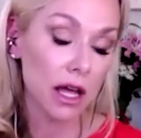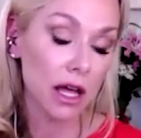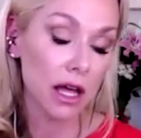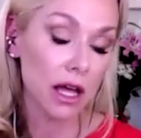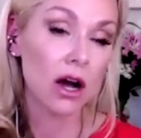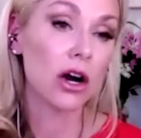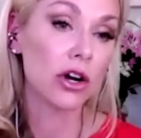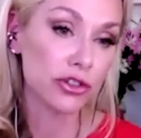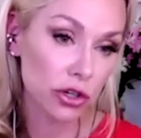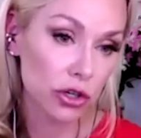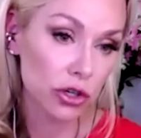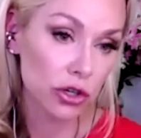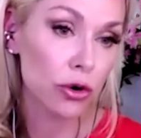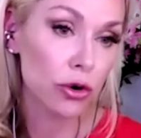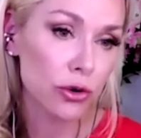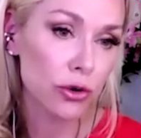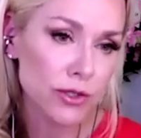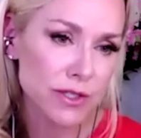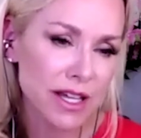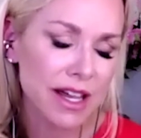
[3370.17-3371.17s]
on your
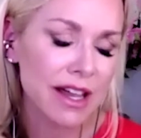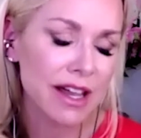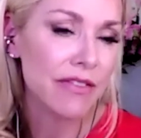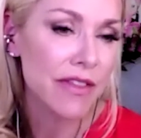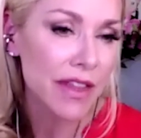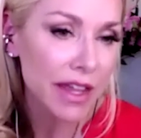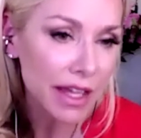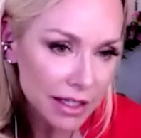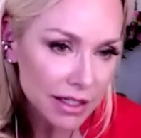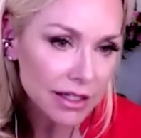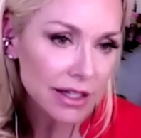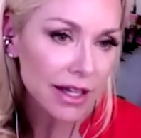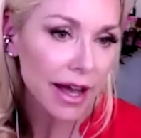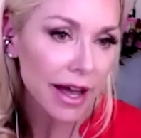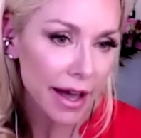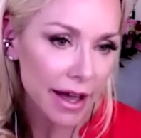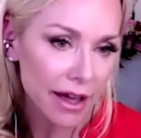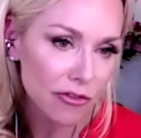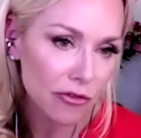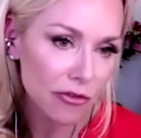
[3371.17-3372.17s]
goals, and then
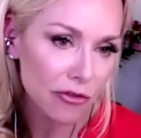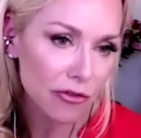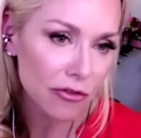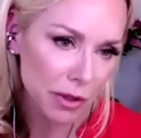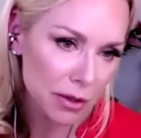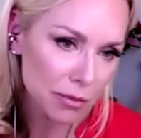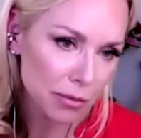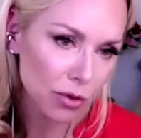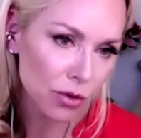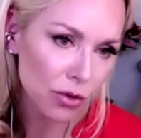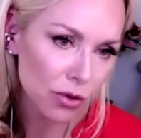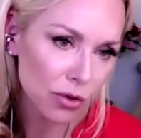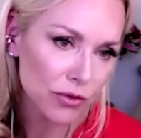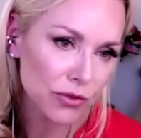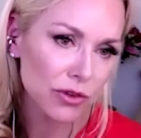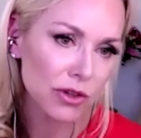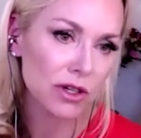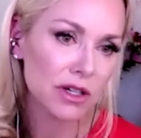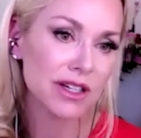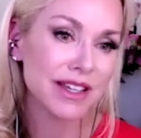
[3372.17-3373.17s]
have
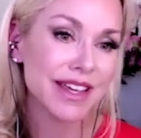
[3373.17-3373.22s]
people's